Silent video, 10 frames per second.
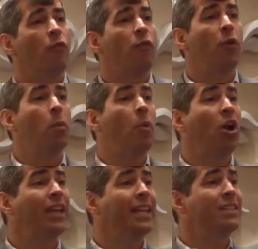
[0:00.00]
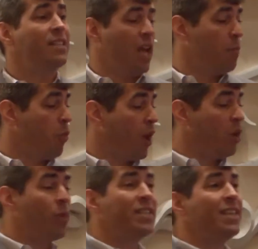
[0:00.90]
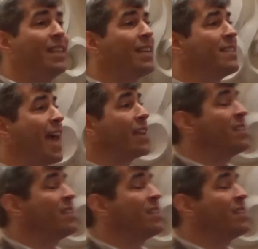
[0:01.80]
From a marketing standpoint, we see the exact